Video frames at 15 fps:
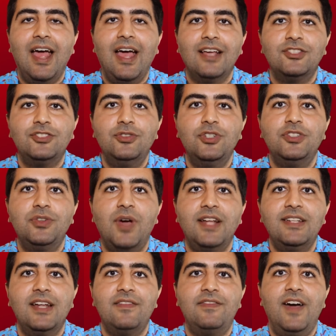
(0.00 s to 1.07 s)
as soon as you
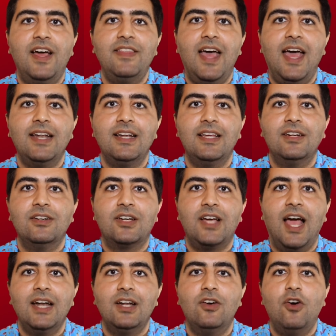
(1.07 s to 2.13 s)
identify that, it'll
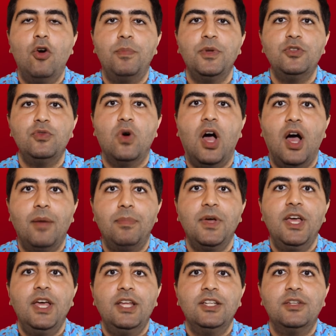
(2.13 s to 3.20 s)
kind of open you
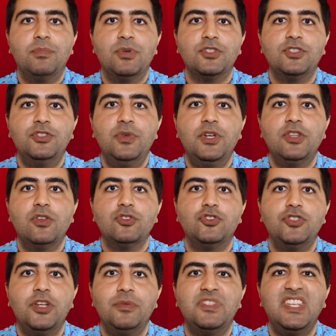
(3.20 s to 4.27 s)
up to pursuing those
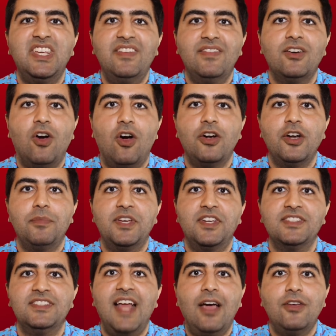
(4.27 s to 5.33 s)
dreams even harder
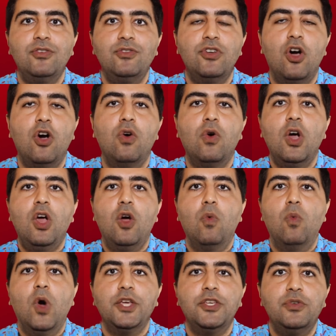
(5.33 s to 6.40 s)
because now you know
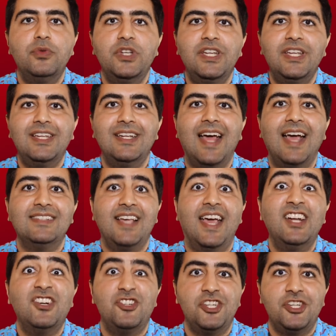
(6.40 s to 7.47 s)
what you need as
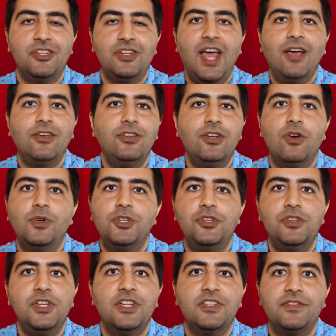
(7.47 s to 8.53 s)
energy. Now you know
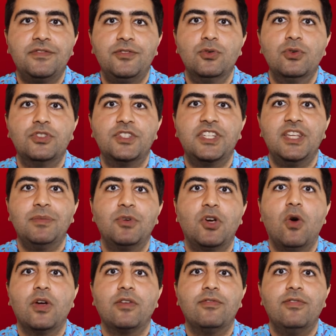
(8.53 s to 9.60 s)
what you need as fuel to keep
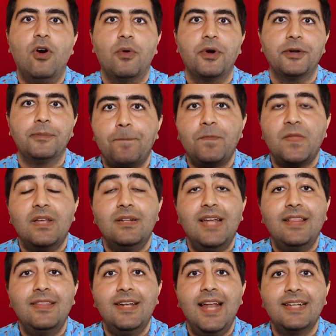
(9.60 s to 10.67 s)
going forward.
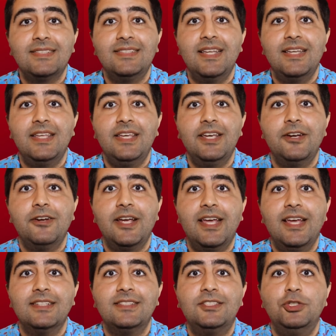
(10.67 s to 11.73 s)
Now the next thing here
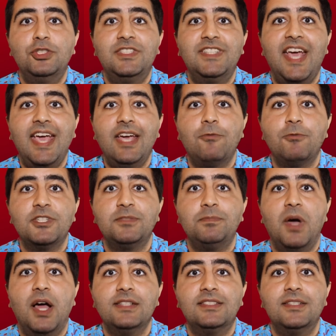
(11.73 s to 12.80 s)
is to take
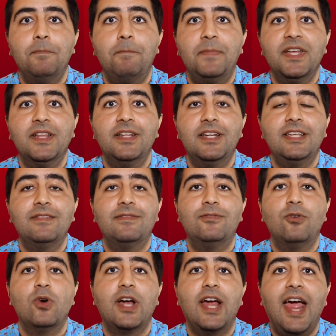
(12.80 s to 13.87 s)
responsibility
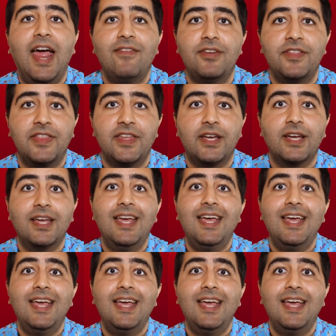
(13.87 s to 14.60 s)
for everything.